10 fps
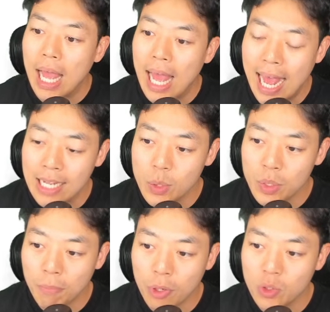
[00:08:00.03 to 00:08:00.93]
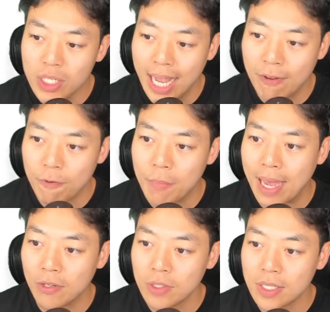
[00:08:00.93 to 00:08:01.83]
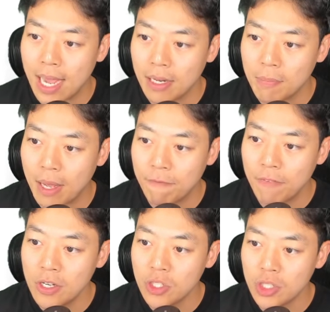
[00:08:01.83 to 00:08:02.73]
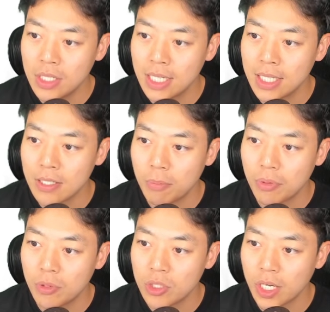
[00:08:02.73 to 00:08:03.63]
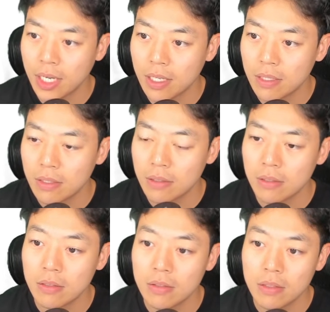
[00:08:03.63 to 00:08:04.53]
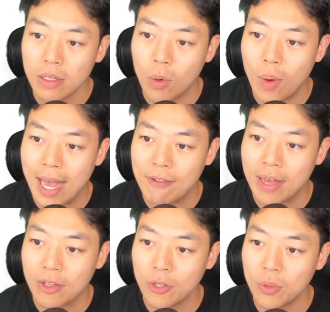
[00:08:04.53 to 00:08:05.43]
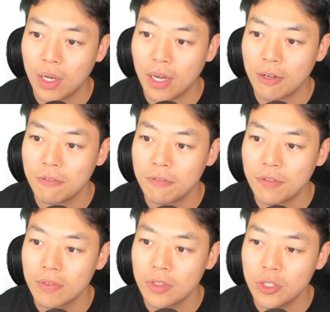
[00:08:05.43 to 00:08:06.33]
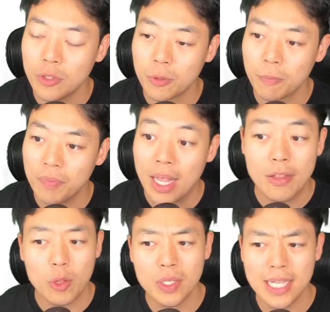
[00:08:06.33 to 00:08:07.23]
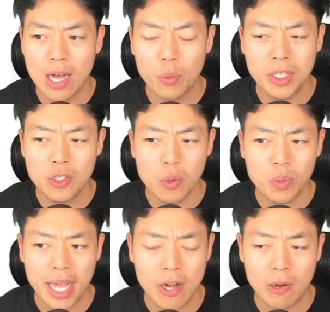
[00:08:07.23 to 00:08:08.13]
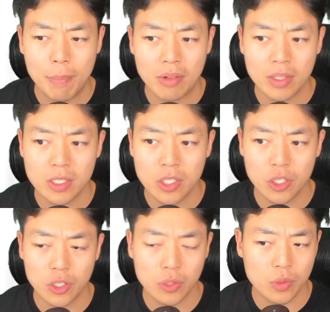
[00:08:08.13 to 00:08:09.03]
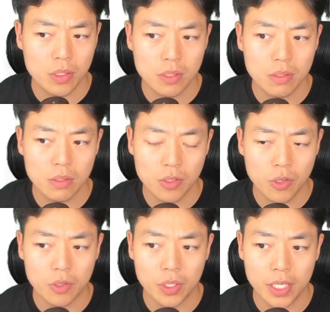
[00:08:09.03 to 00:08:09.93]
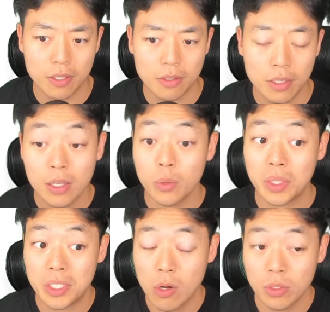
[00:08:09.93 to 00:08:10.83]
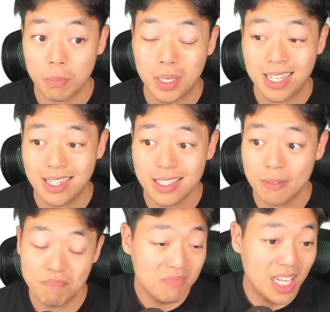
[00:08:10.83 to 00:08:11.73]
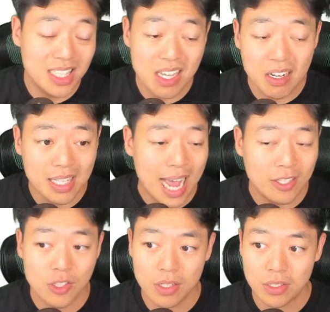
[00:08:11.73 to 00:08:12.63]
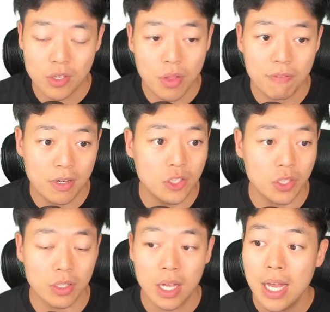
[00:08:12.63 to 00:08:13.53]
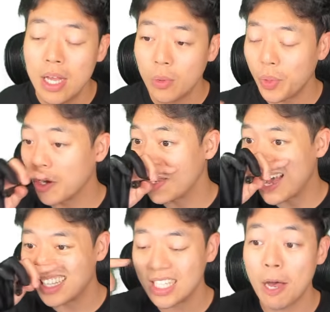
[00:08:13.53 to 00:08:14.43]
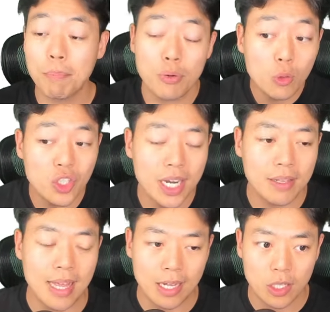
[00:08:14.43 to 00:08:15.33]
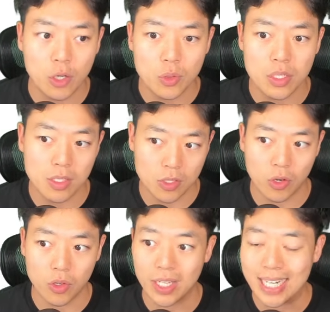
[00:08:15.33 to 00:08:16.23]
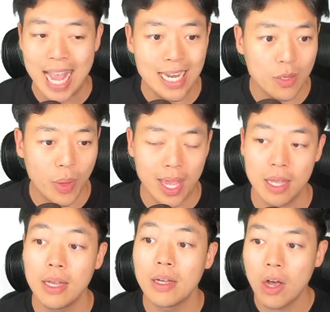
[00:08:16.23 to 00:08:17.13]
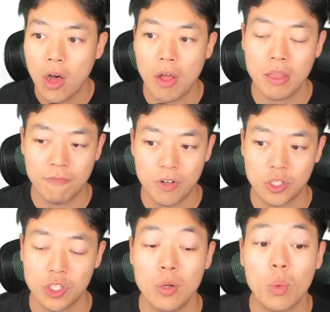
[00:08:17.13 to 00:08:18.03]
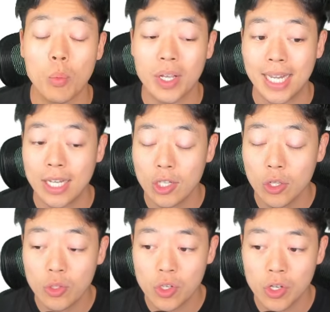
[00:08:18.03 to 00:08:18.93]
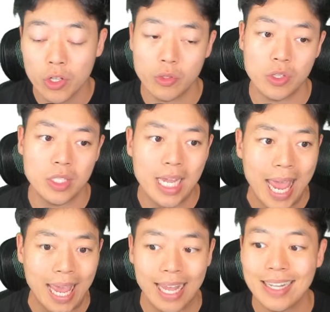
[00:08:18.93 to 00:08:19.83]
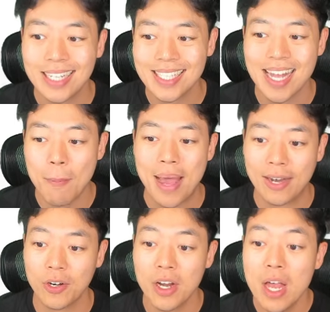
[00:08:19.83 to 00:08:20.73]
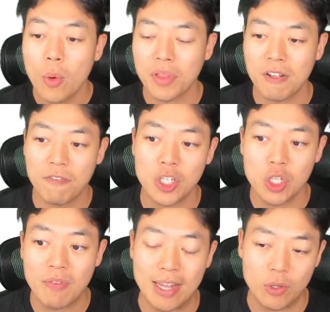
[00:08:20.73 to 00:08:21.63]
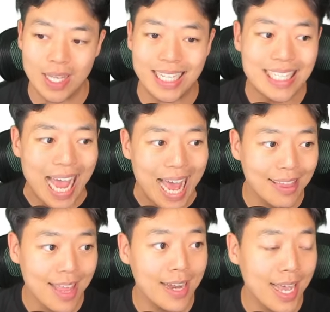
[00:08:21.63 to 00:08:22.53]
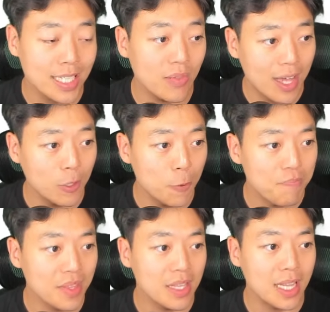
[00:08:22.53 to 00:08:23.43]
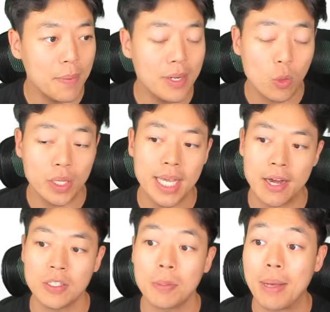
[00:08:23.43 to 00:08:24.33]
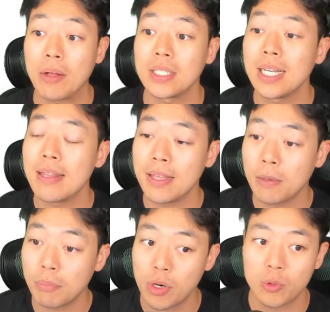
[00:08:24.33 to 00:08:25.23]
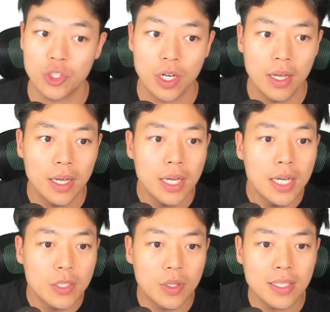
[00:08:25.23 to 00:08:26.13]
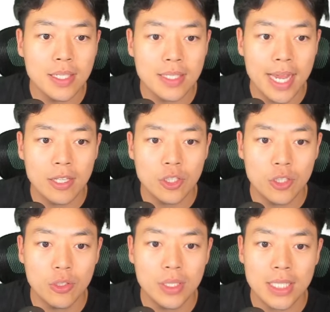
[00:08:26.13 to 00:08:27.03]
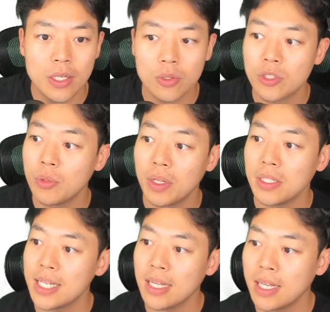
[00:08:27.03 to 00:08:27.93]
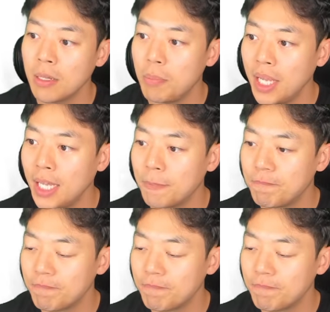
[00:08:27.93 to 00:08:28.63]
As we approach a from either side, my function is approaching a y value of 2. Notice how we don't care about this closed circle here. We don't because it's not attached to the function. We are not approaching that closed circle in any way on the function when we're getting closer and closer to a. It does not matter what the function value is at that x value. The limit only cares about the approach. So this is saying 2 is equal to, well, let's take a look at b.